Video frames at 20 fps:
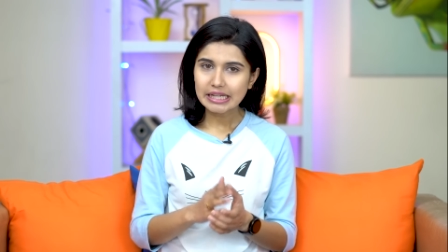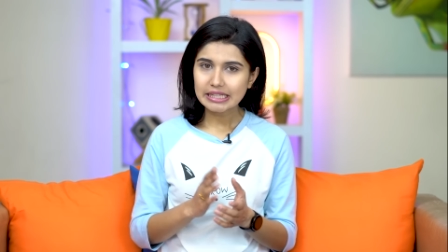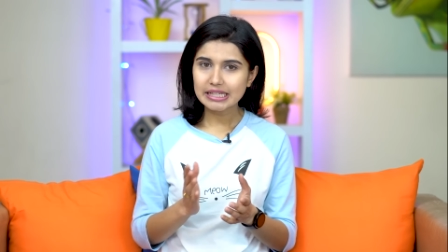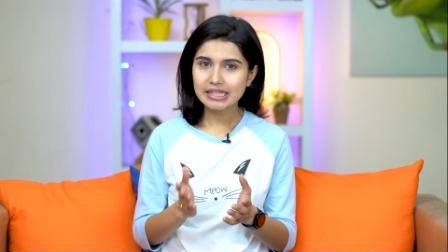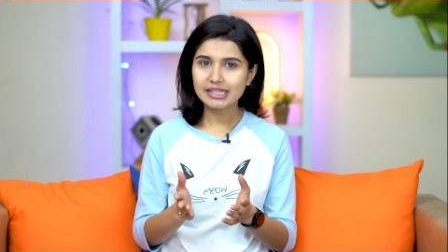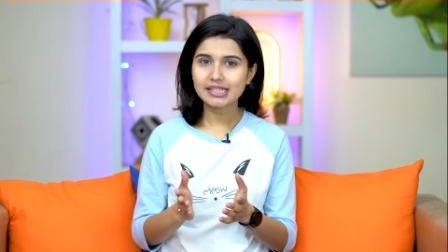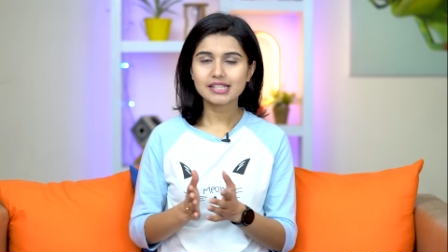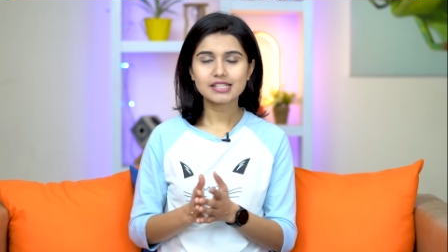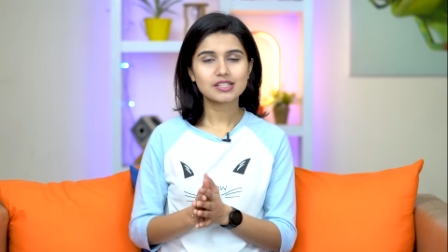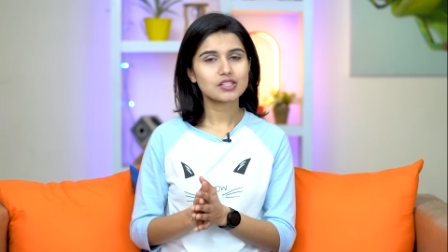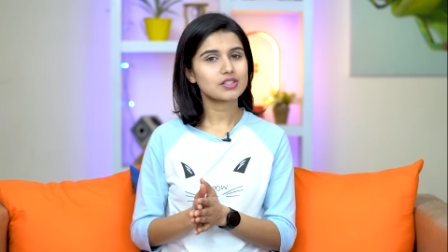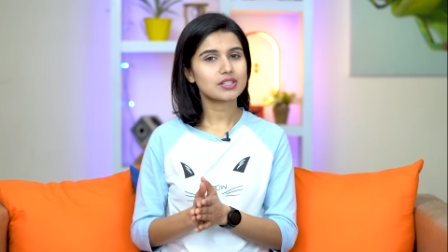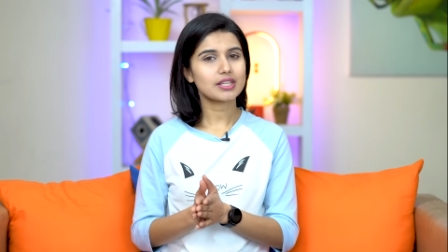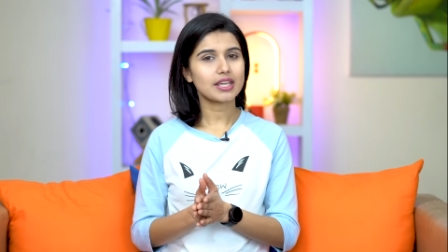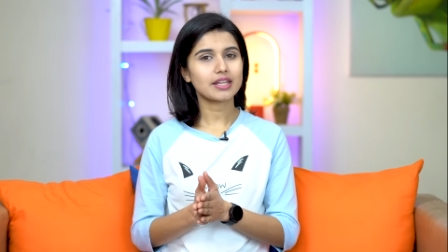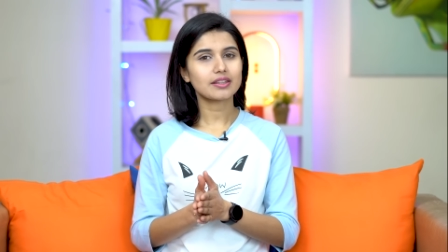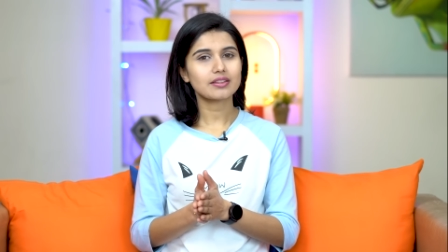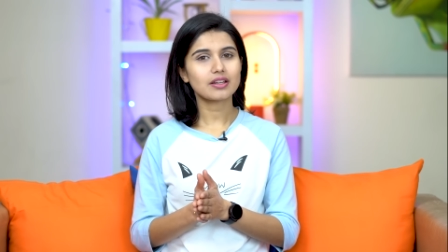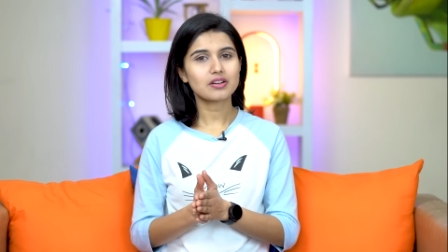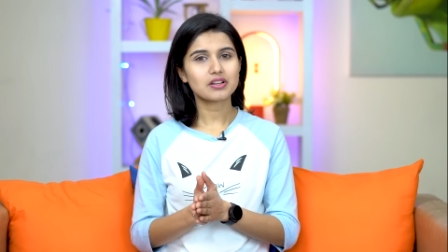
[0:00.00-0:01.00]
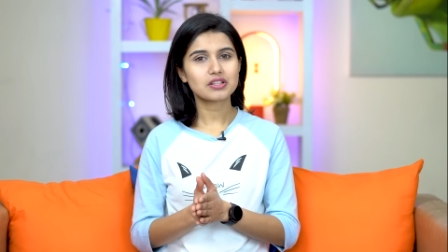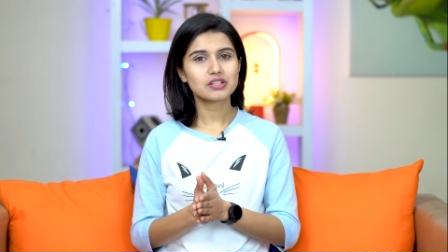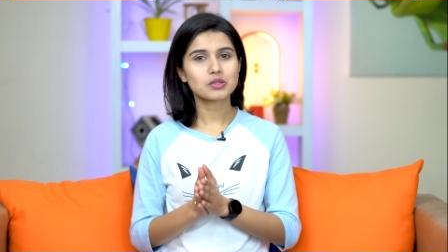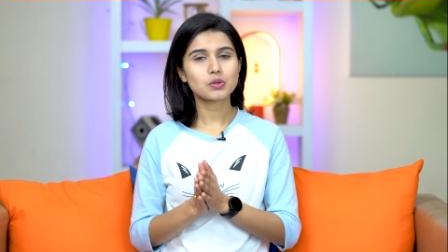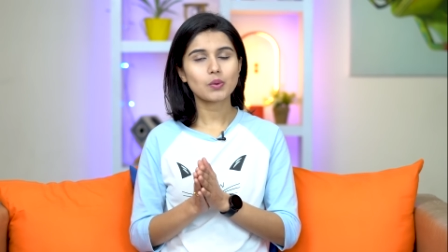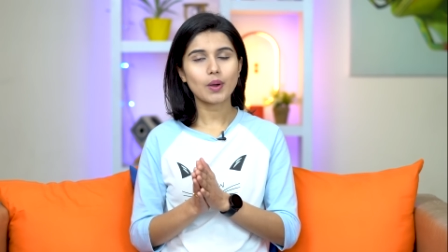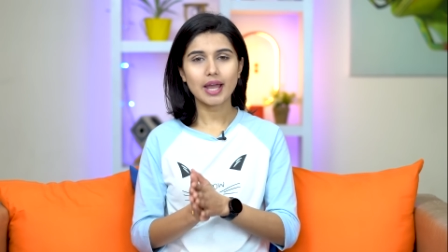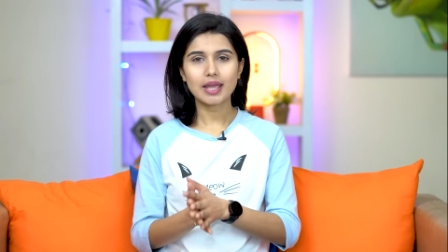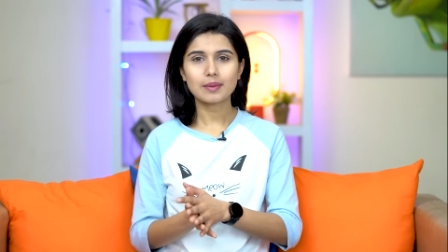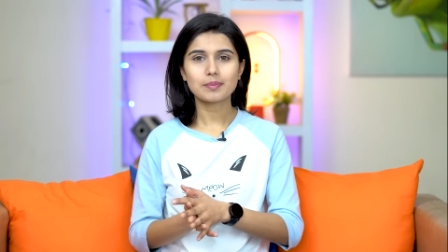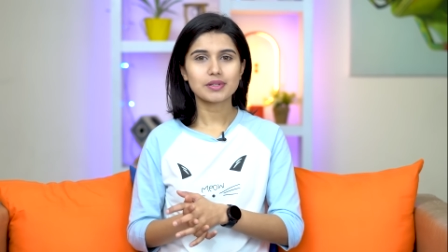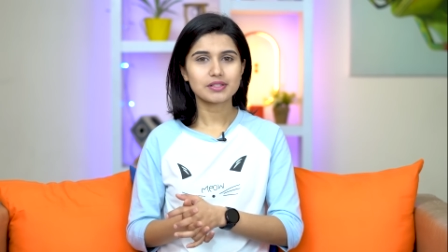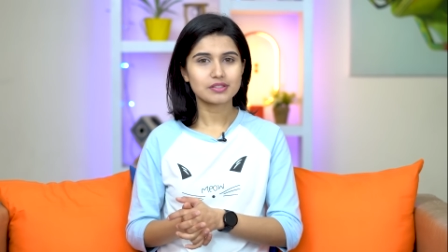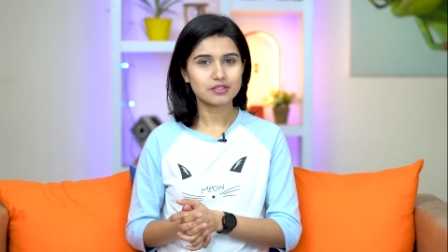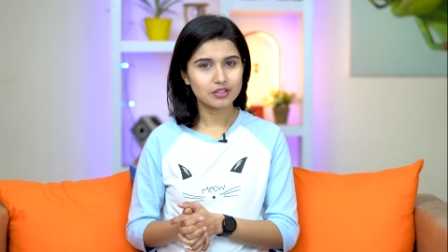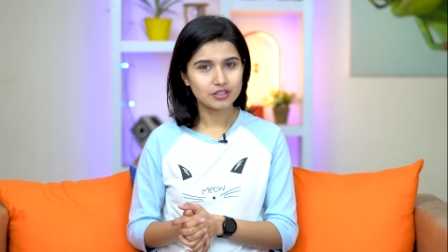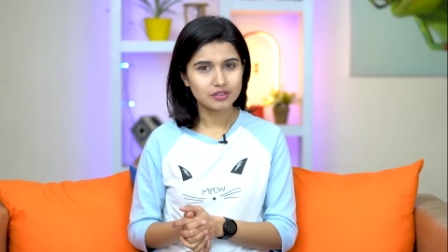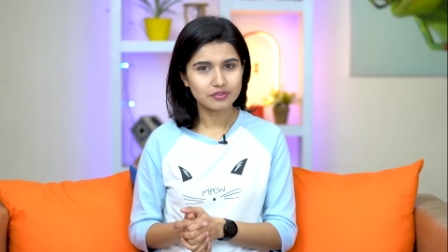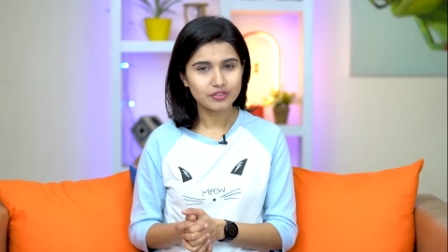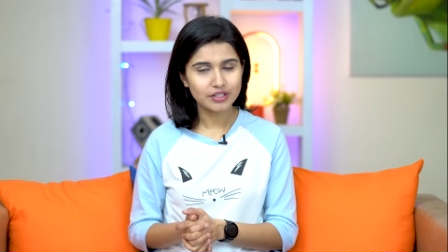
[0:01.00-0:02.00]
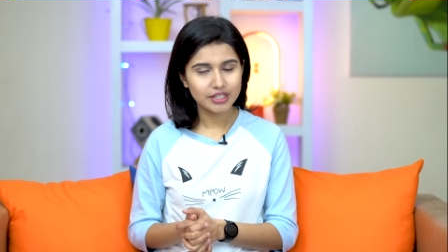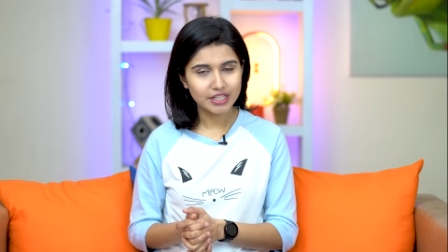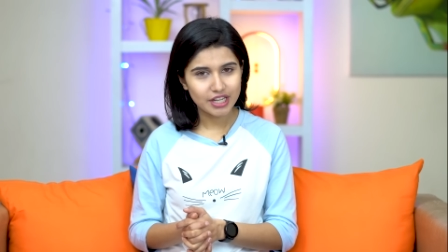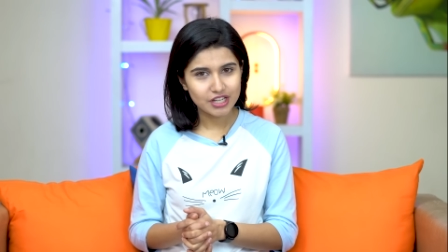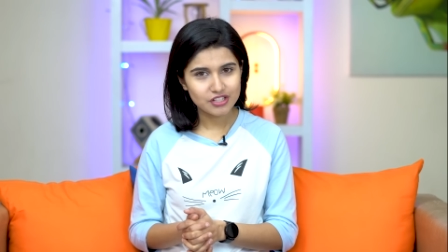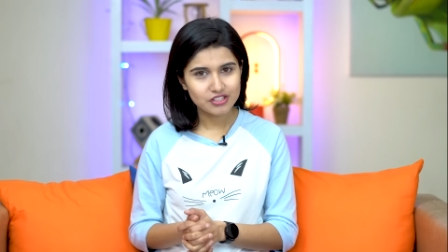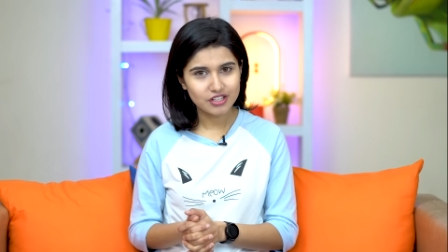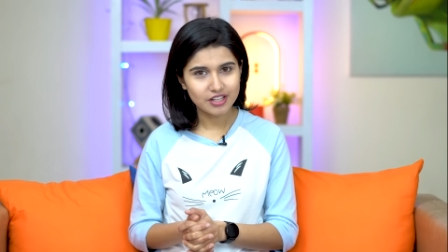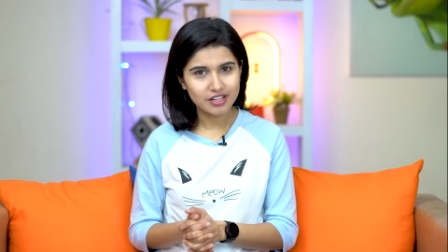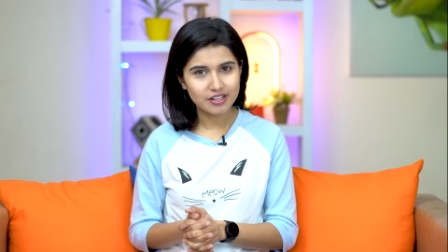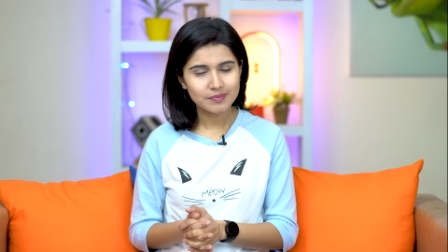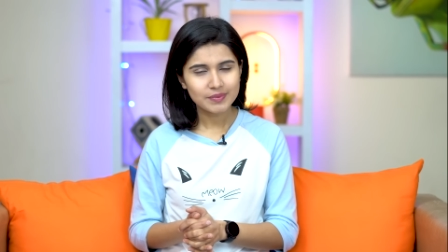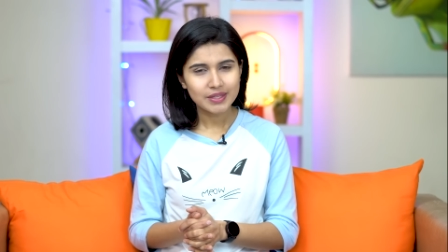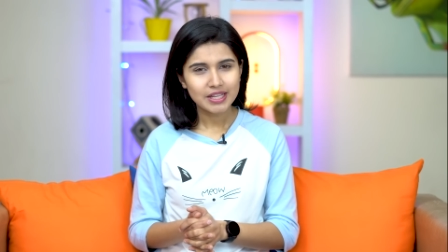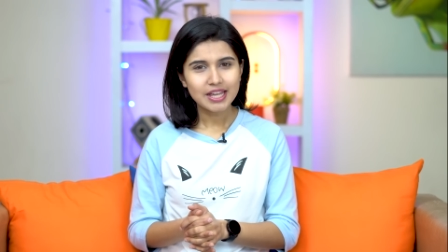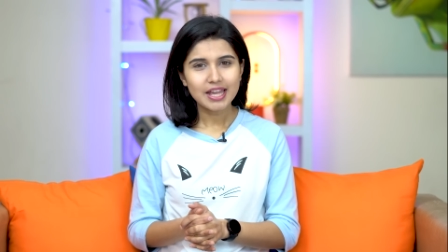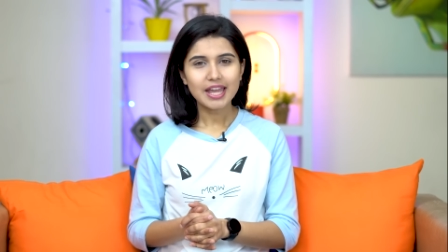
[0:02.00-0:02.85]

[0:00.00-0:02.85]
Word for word: Needless to say, there is no IP certification.